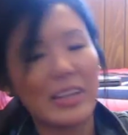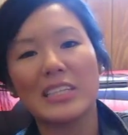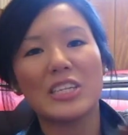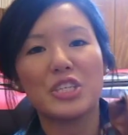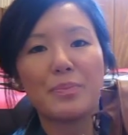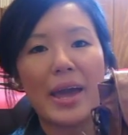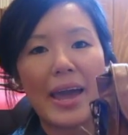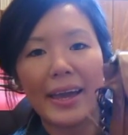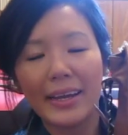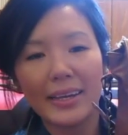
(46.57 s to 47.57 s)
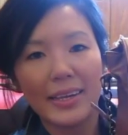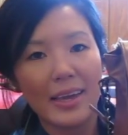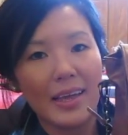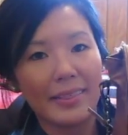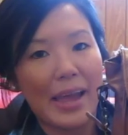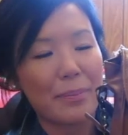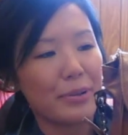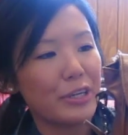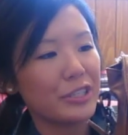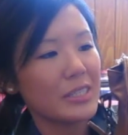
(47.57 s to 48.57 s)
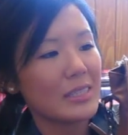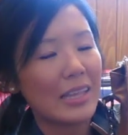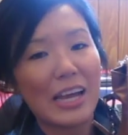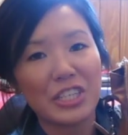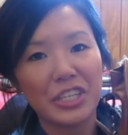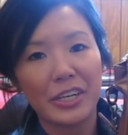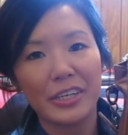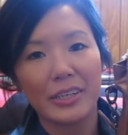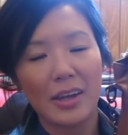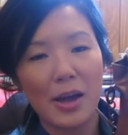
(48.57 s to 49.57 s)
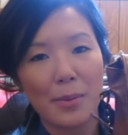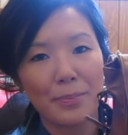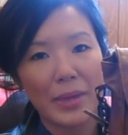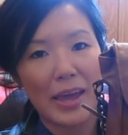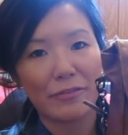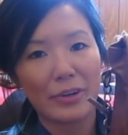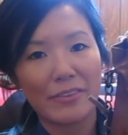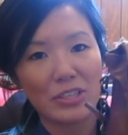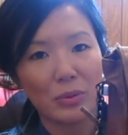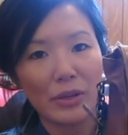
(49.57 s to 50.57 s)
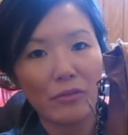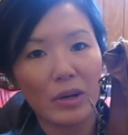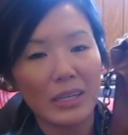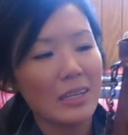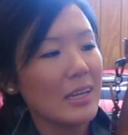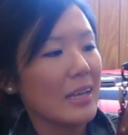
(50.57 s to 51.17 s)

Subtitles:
vintage bag that I purchased last year at Forever 21.